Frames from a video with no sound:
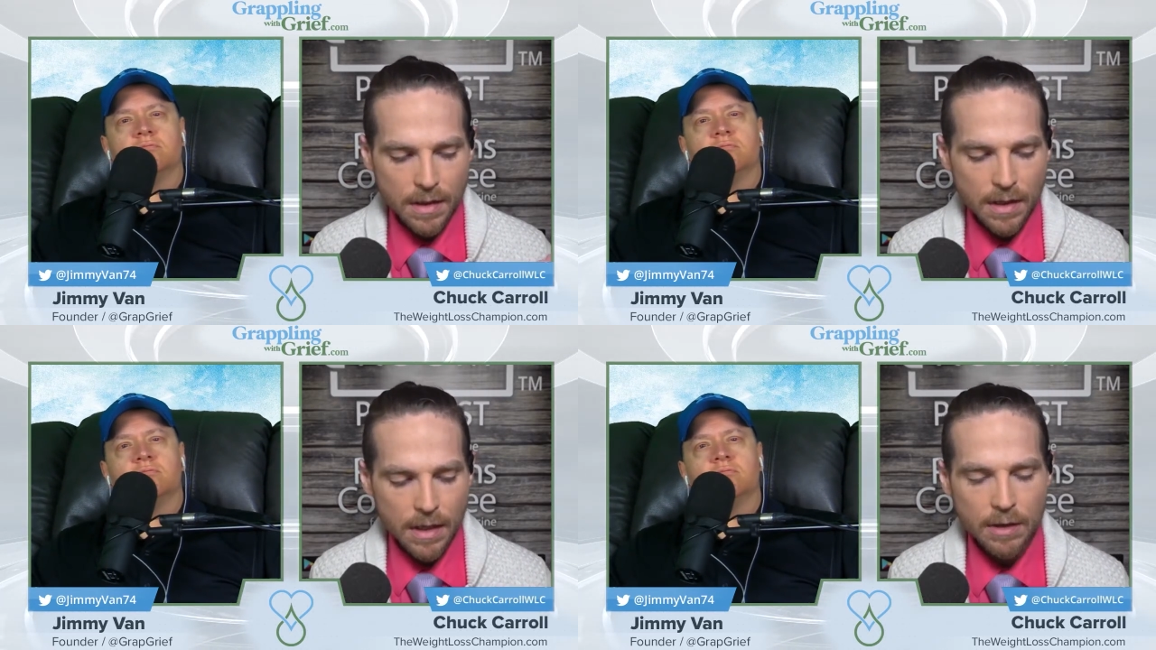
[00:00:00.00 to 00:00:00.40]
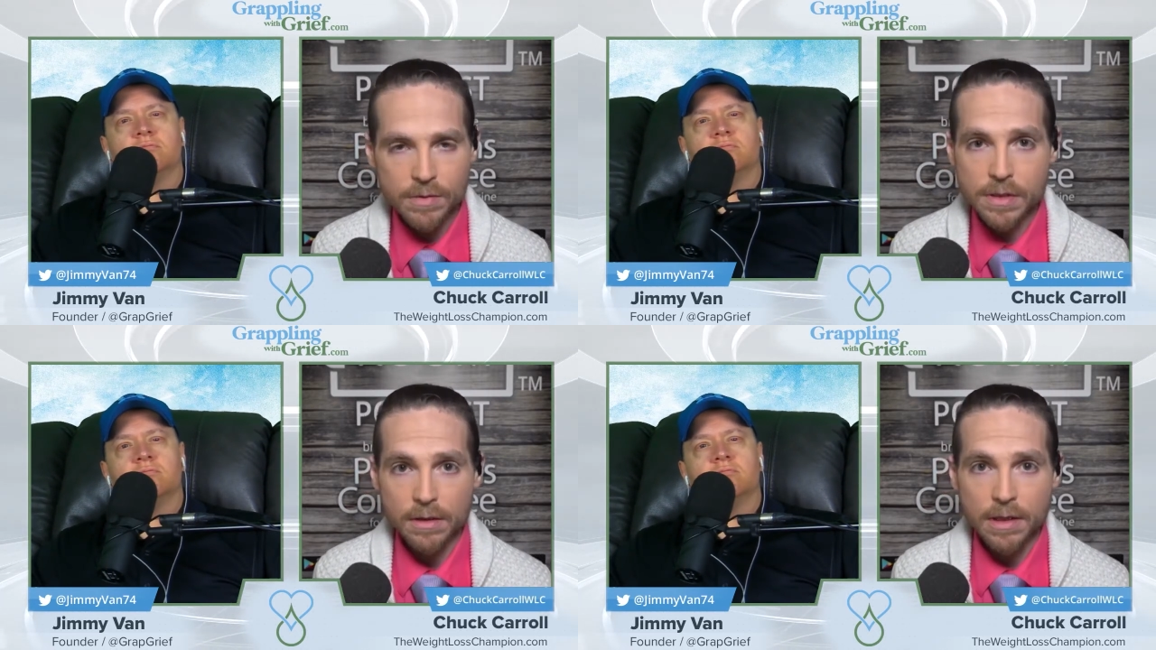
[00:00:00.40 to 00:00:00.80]
Speaker 1: uh, he
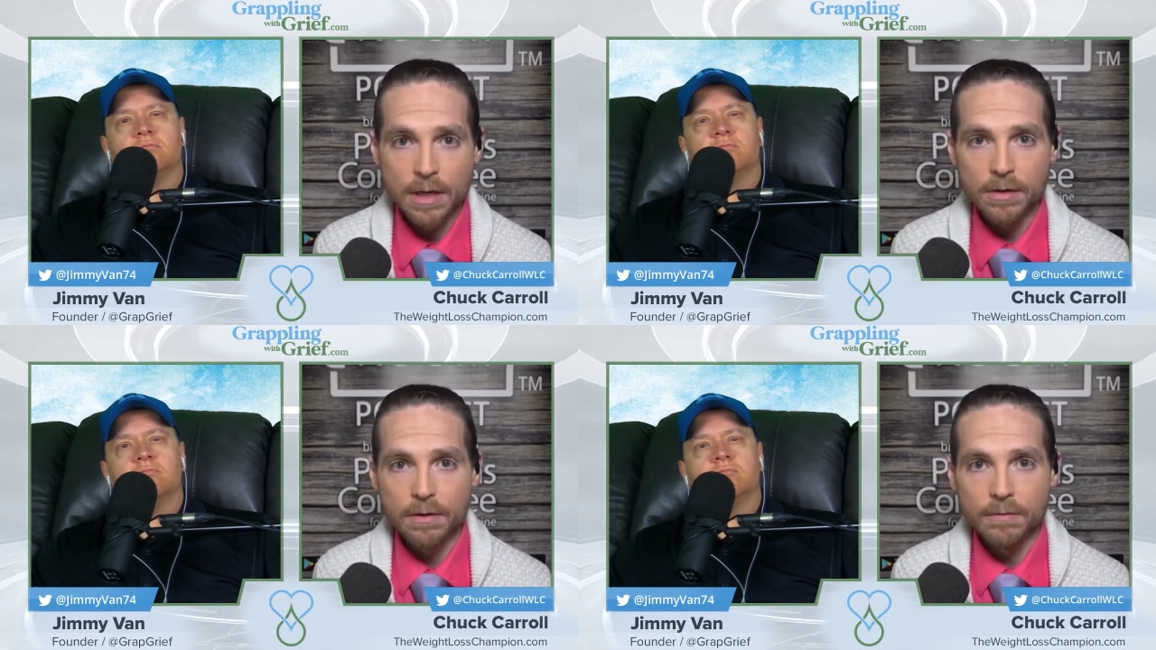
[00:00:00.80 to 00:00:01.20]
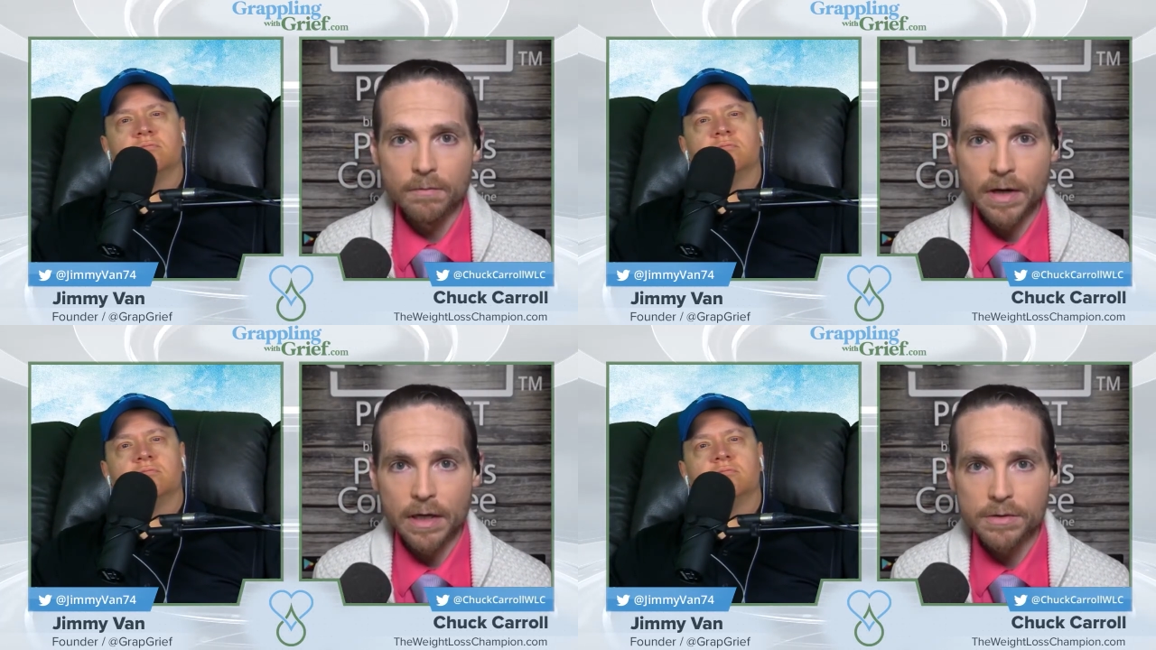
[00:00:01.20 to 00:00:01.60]
was on another
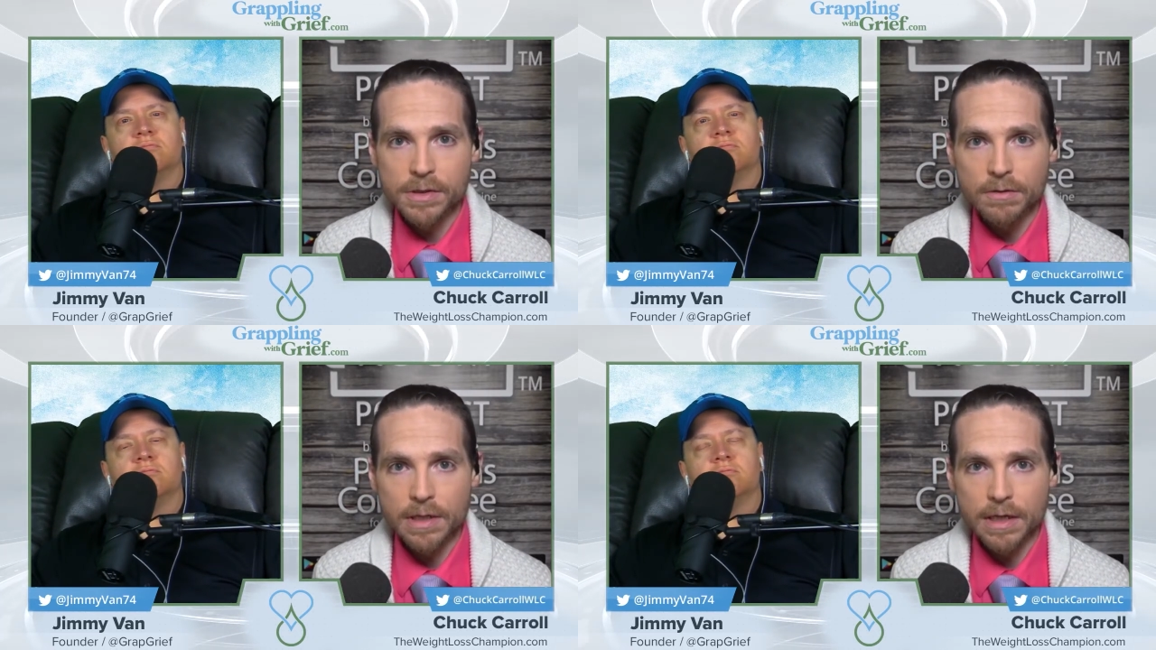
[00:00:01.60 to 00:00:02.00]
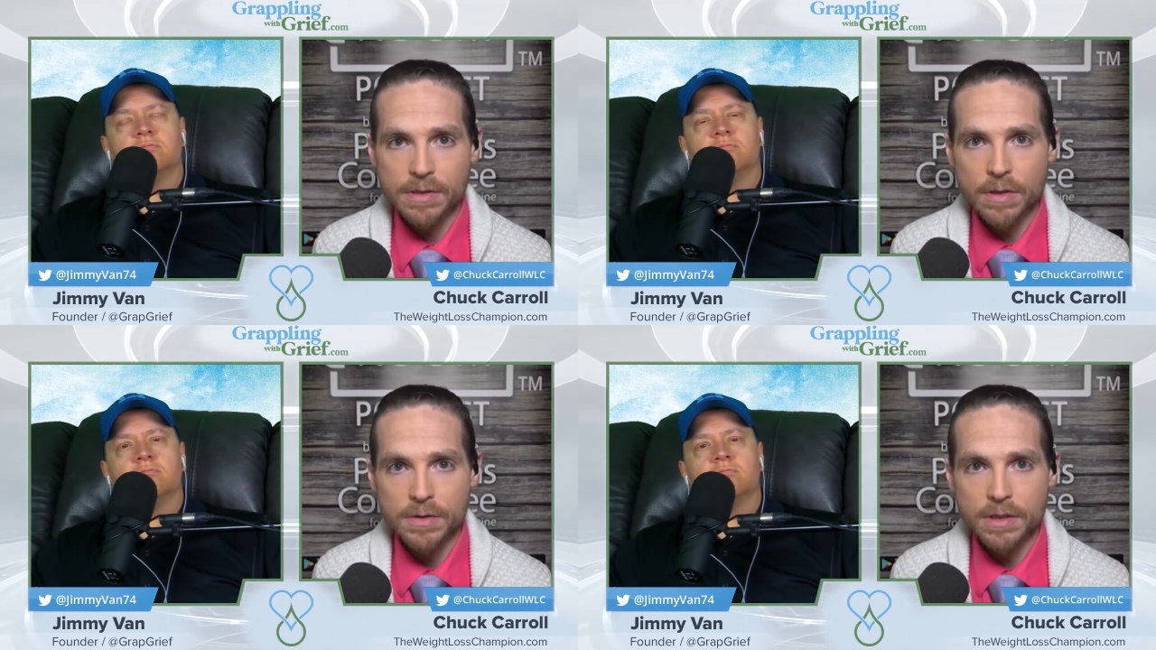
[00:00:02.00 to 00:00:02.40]
radio show that I
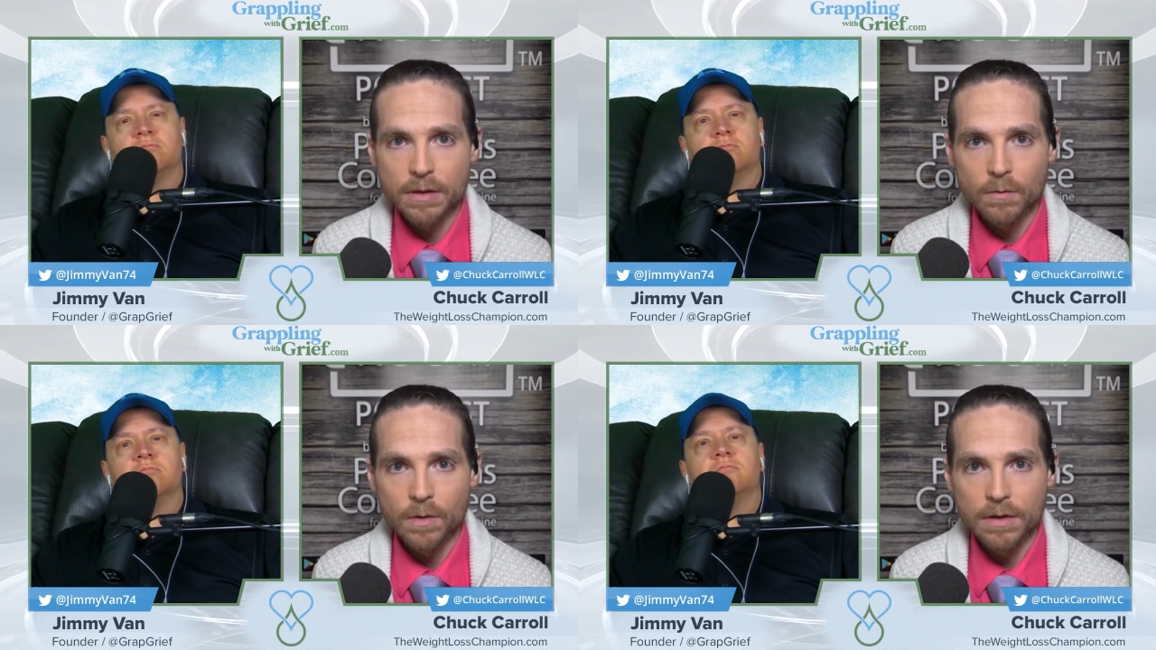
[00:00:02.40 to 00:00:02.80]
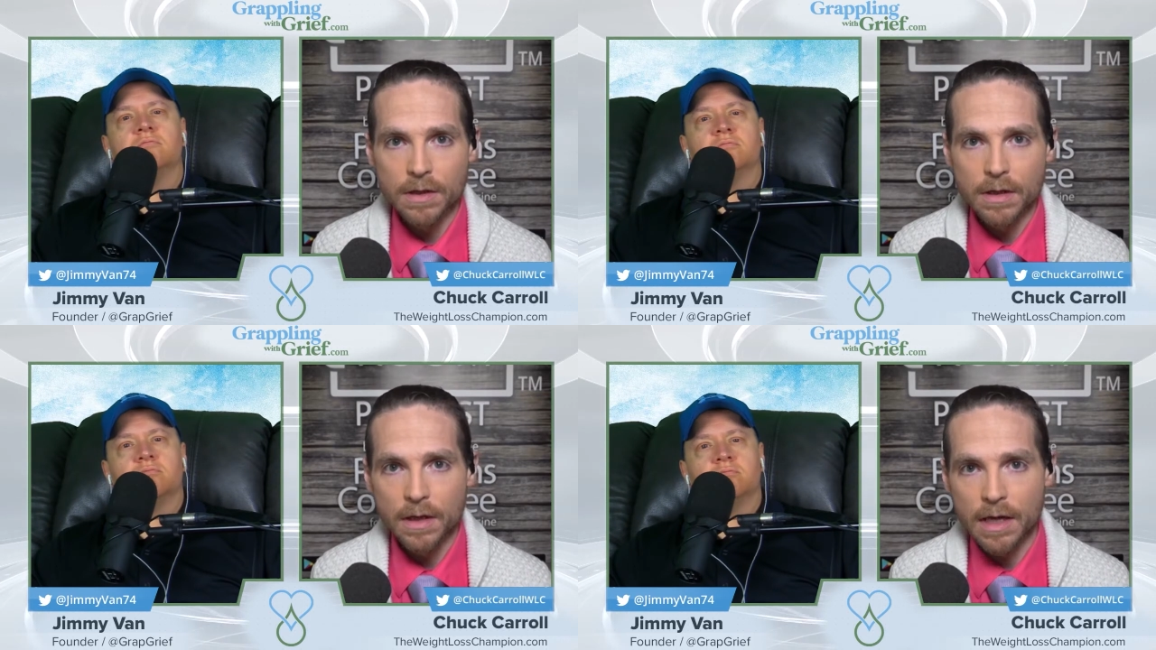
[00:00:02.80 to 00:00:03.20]
was hosting with
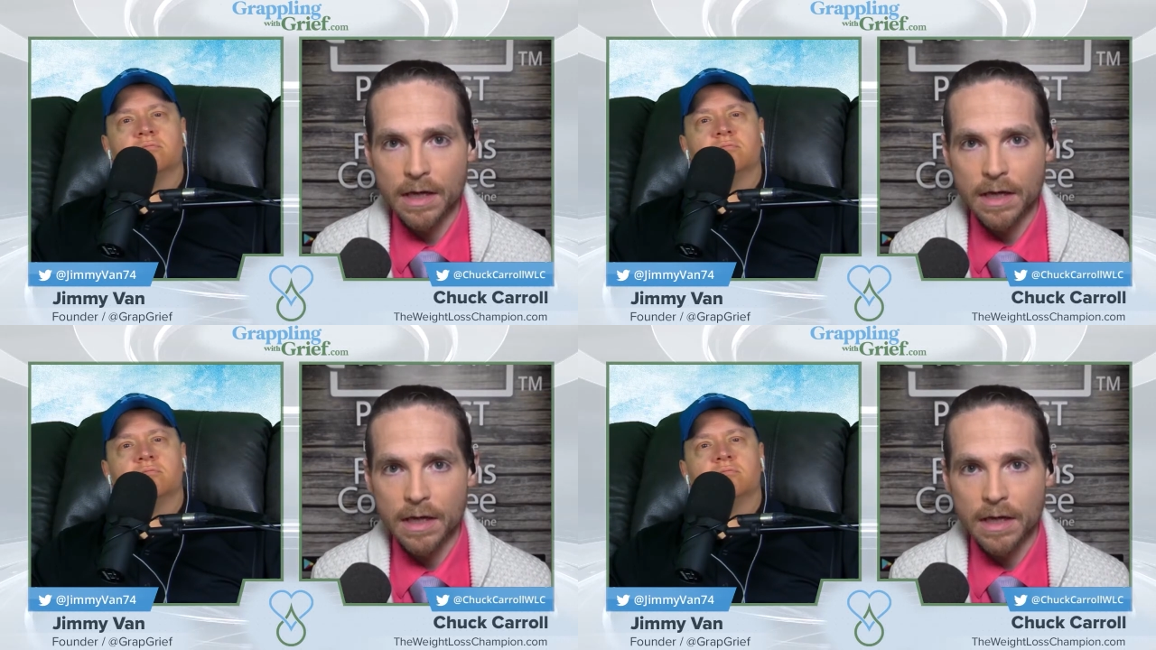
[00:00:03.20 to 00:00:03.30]
the uh,